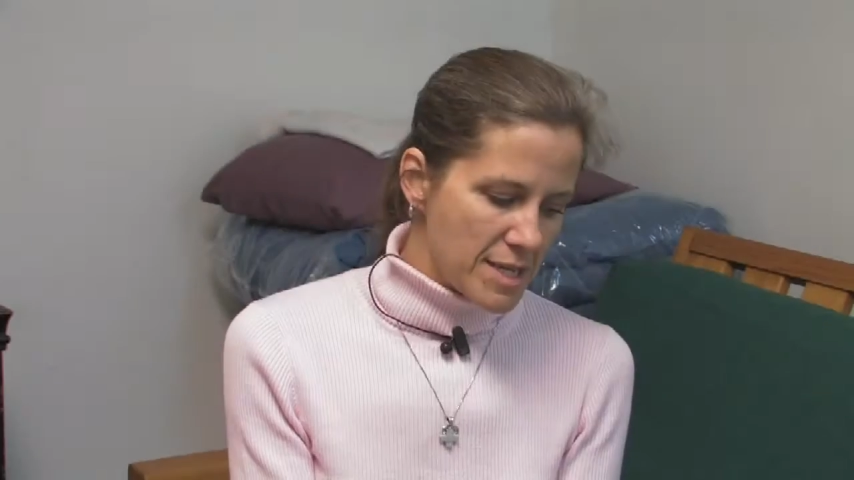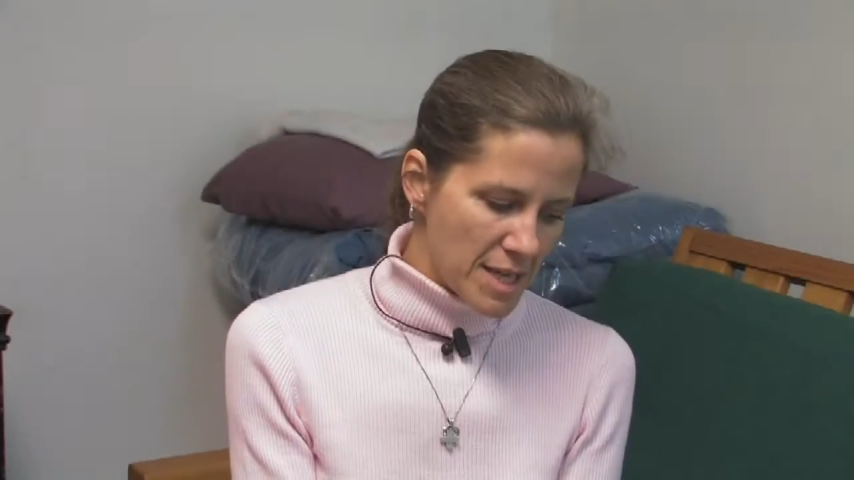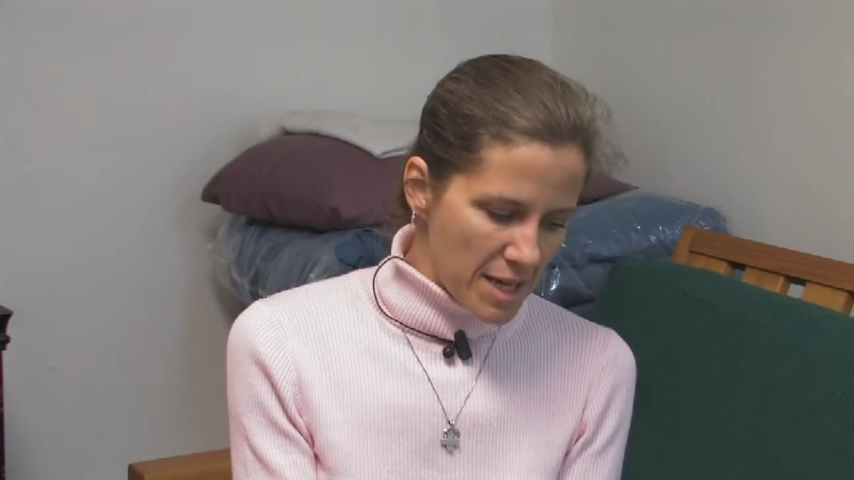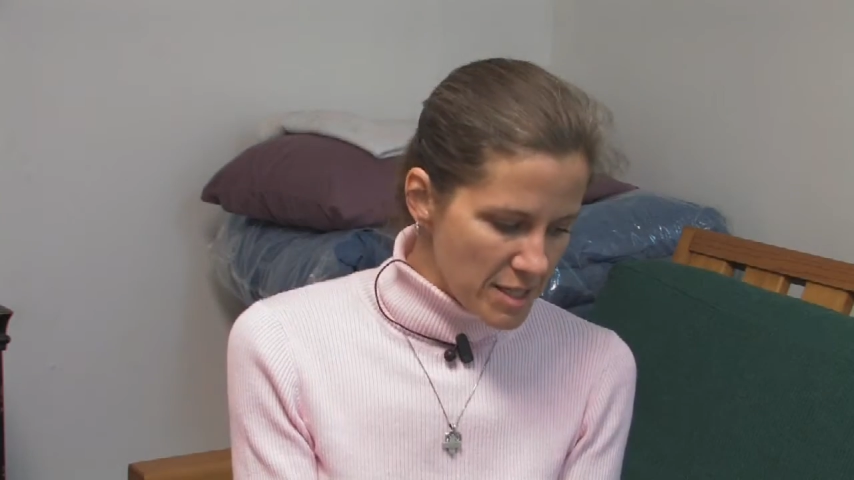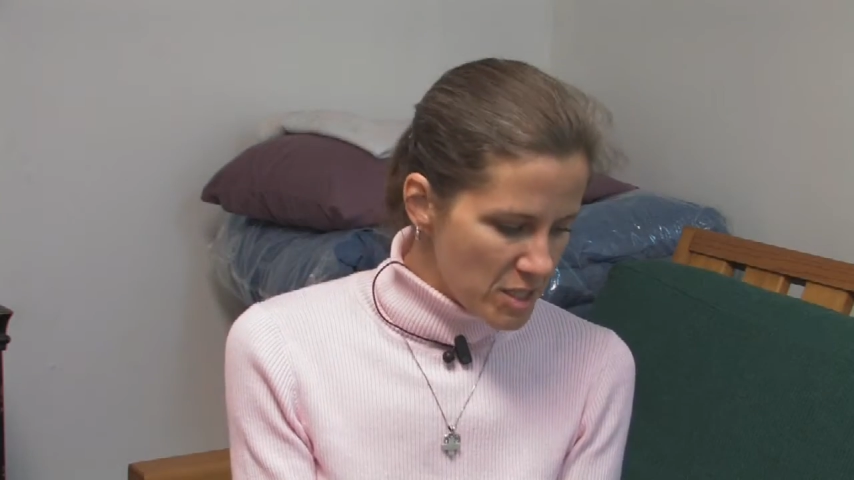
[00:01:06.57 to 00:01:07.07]

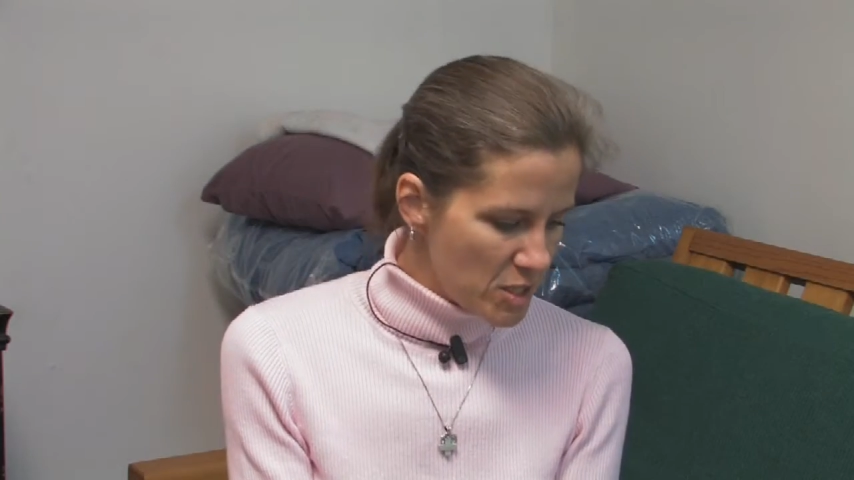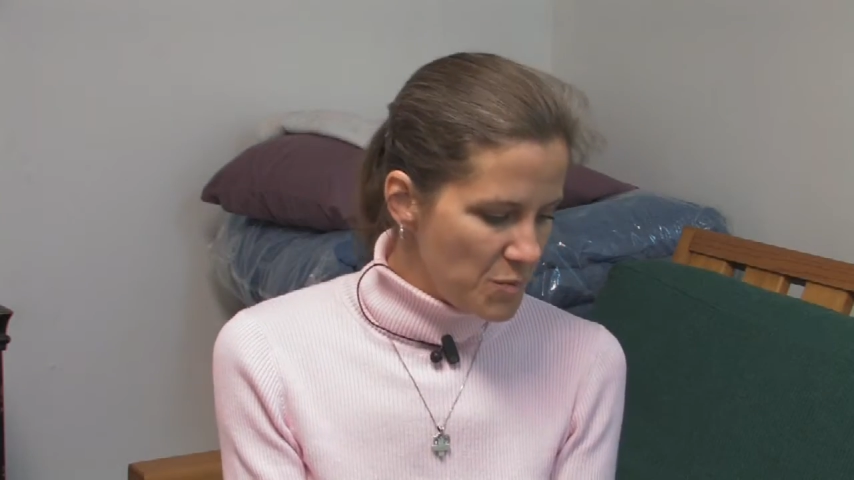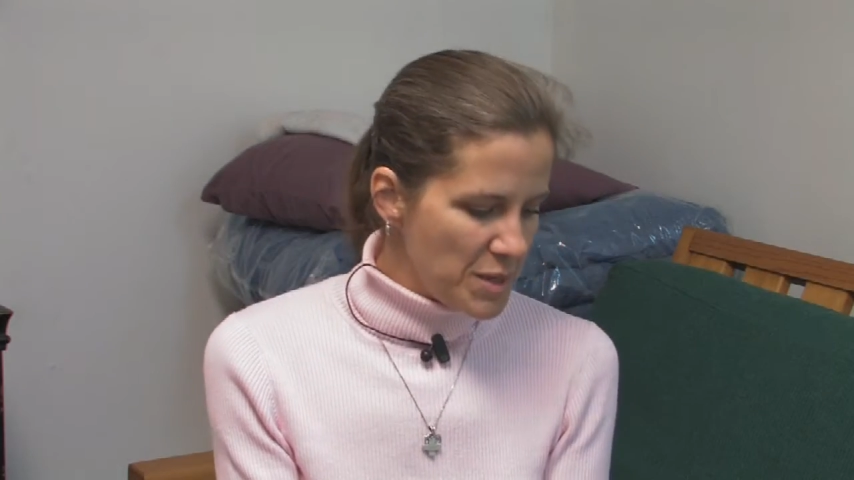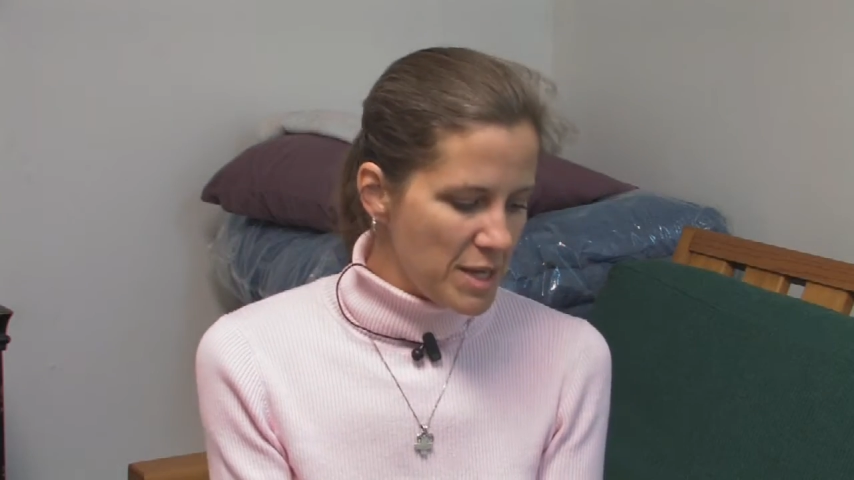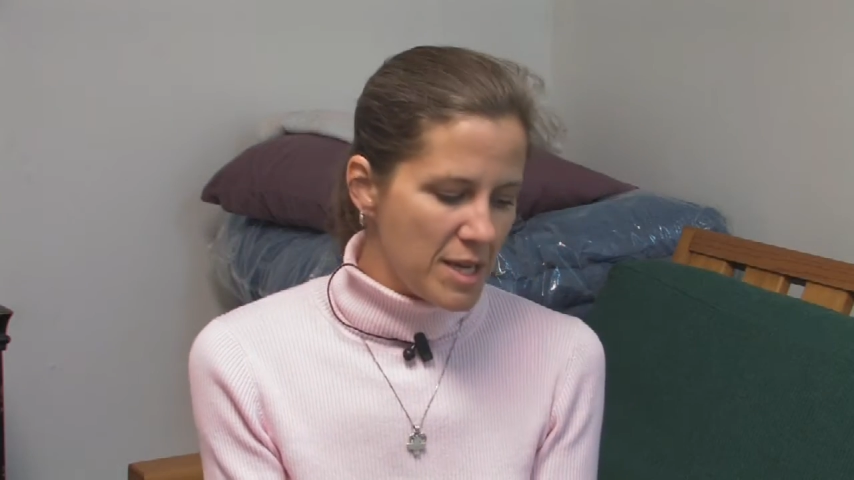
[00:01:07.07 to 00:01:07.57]
tend to
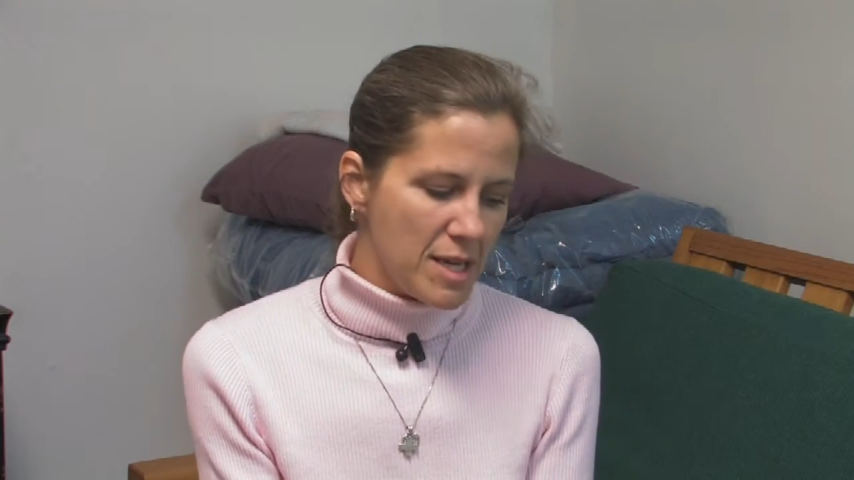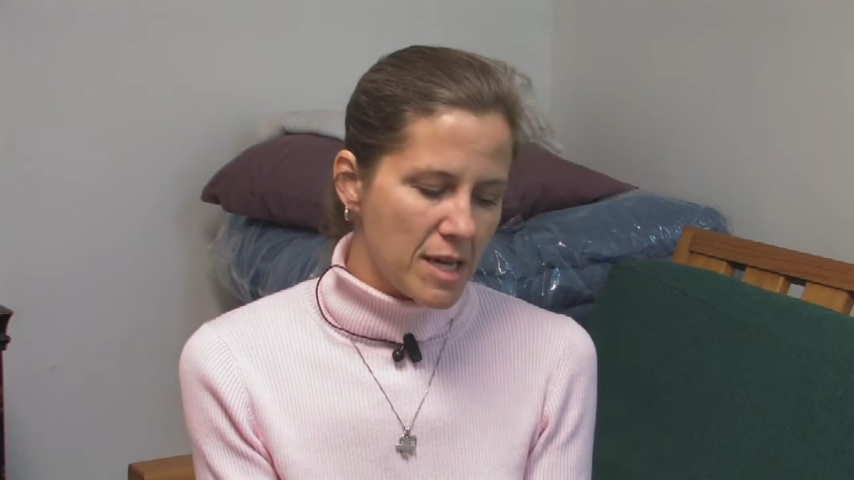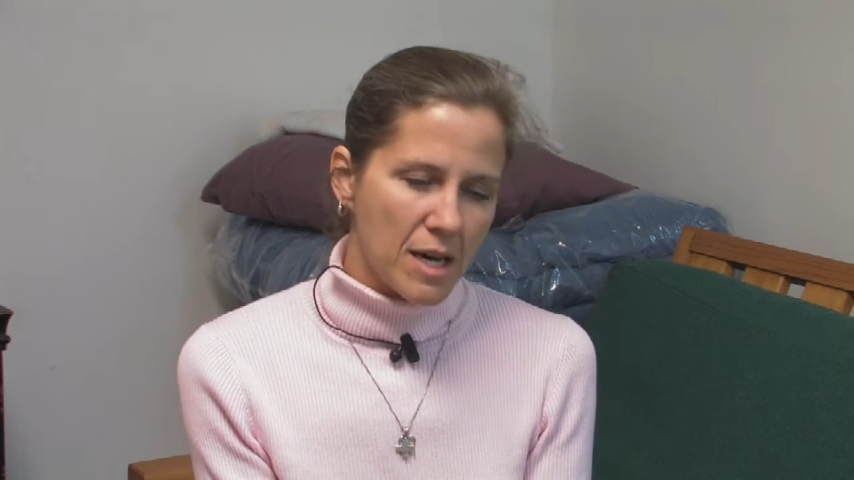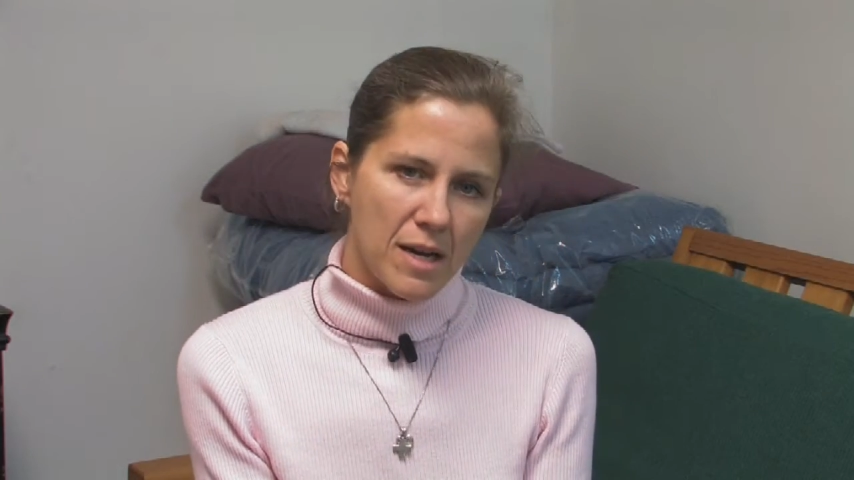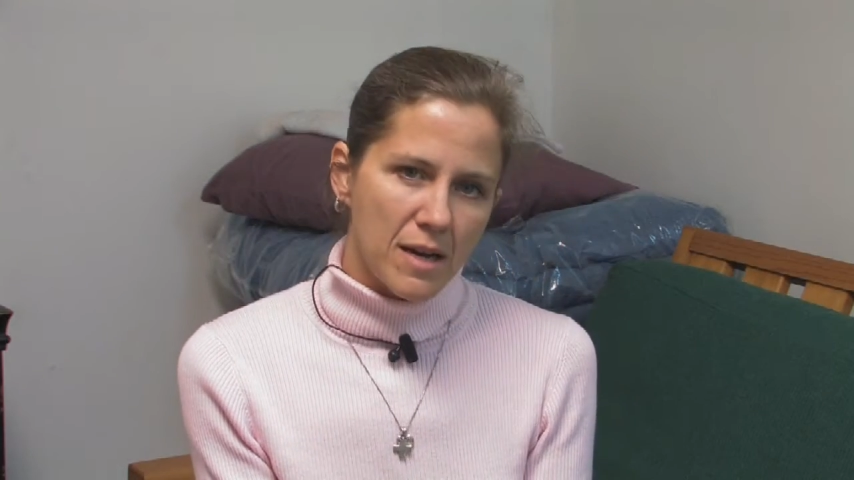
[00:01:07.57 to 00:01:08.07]
be
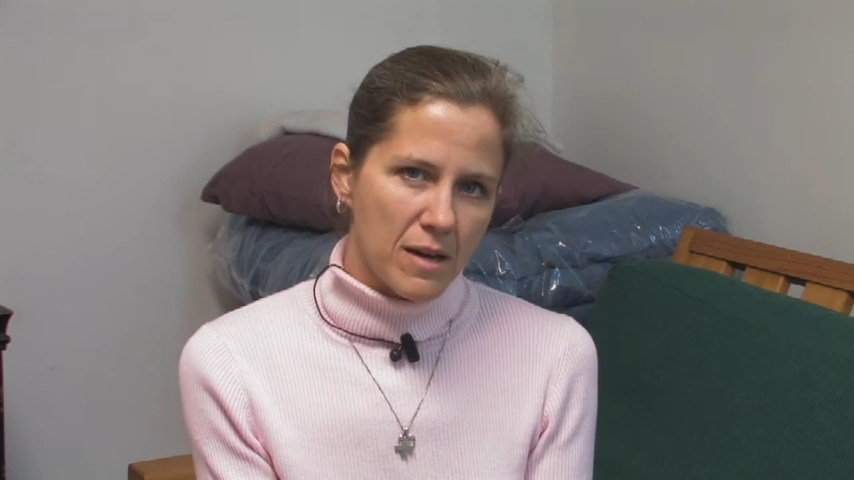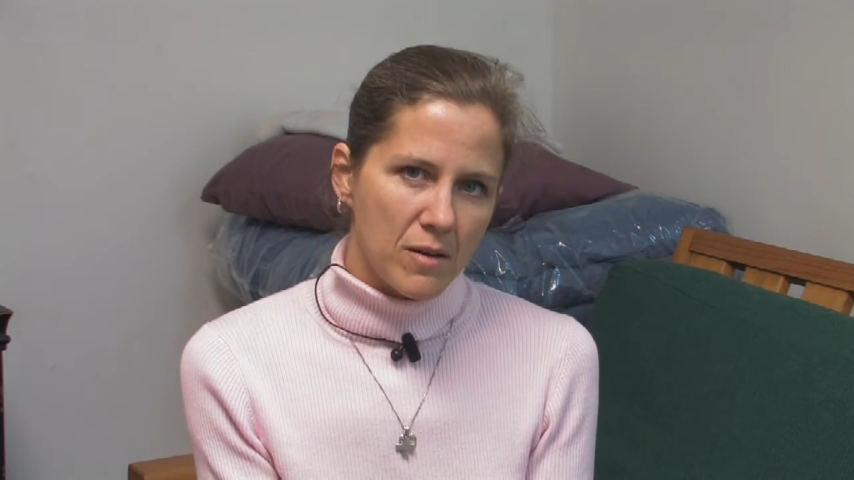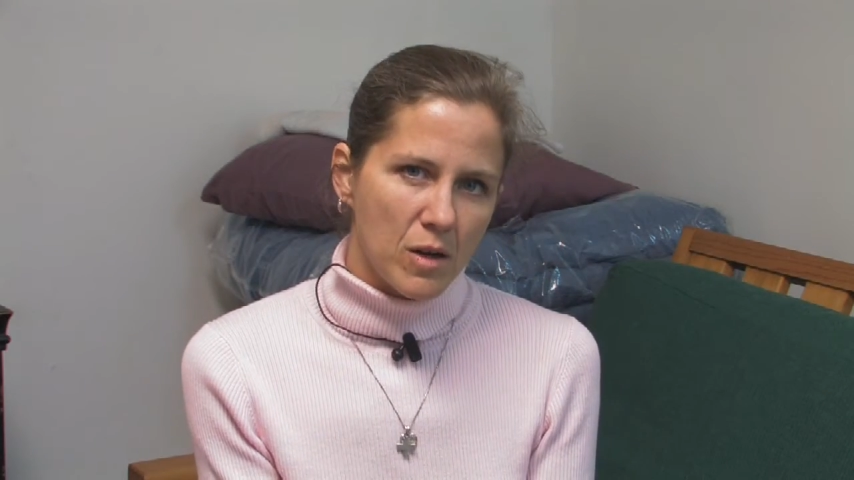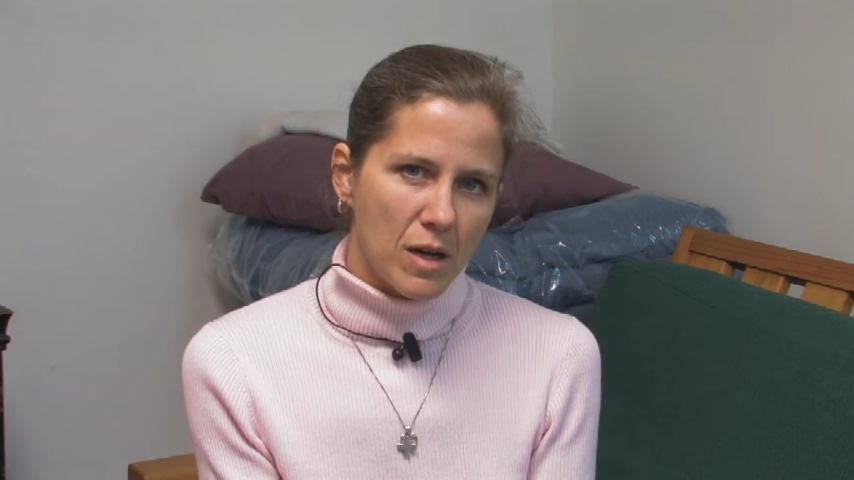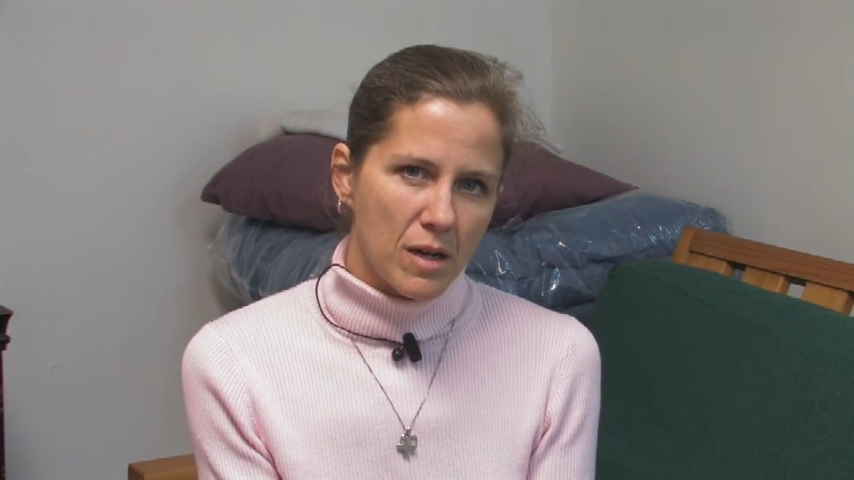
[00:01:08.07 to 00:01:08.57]
uh,
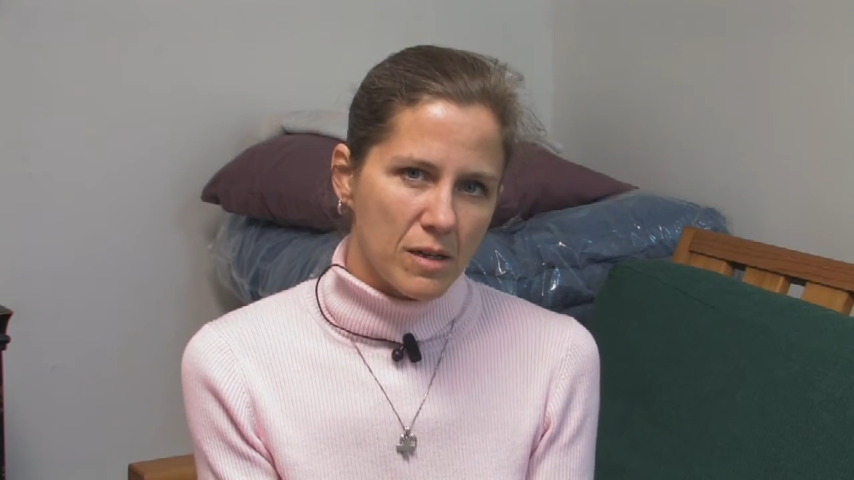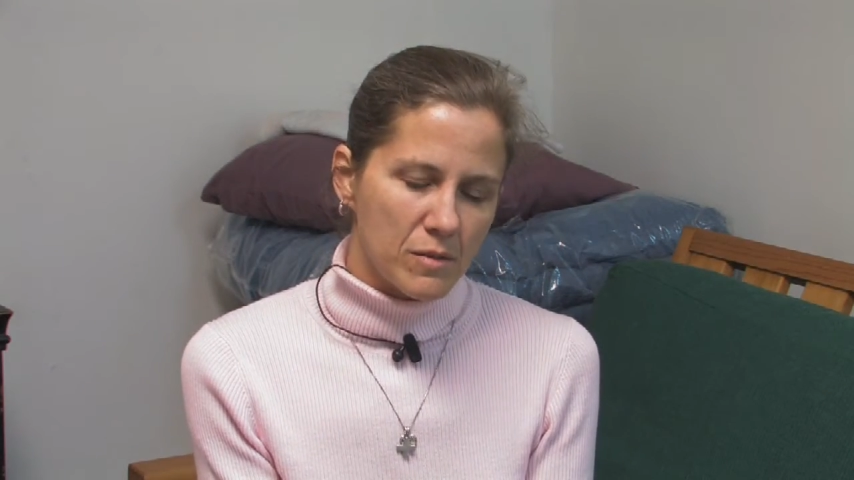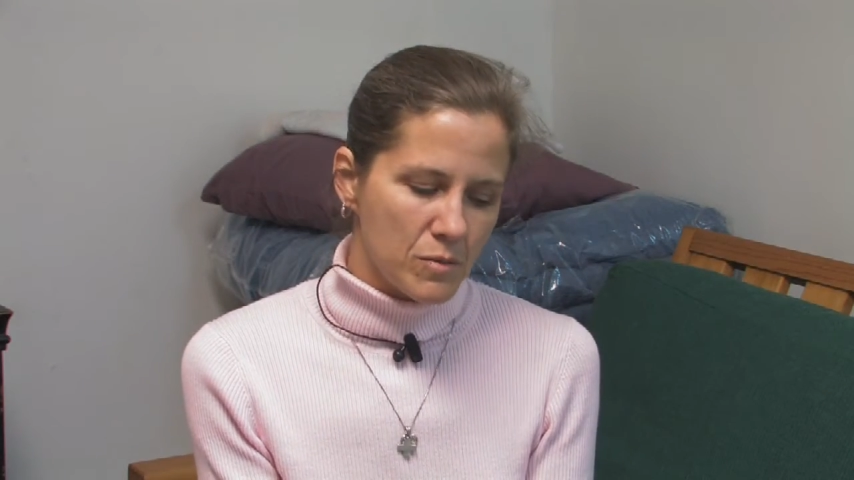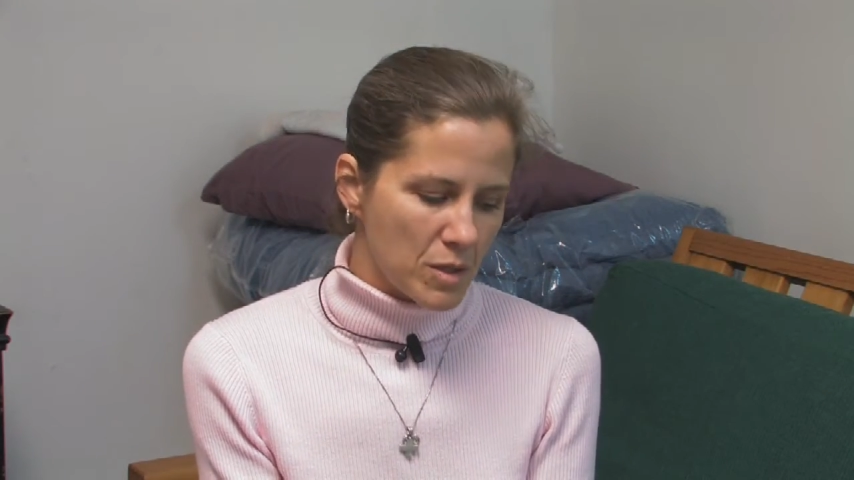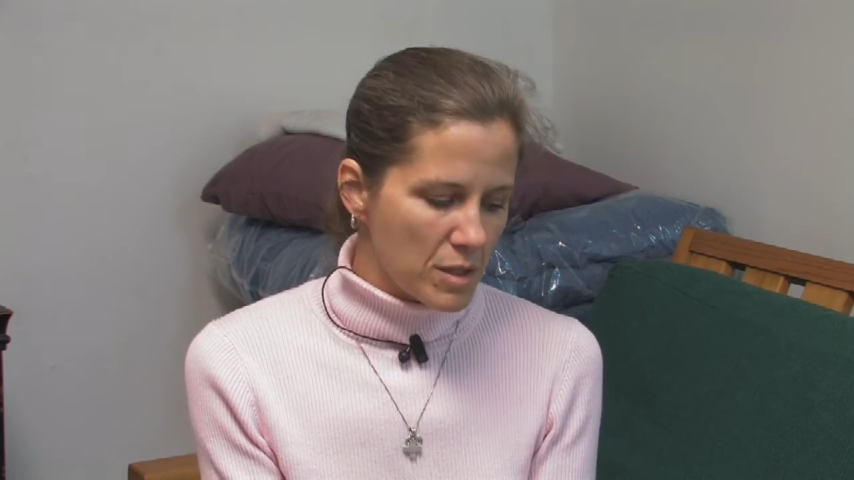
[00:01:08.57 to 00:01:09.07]
uh,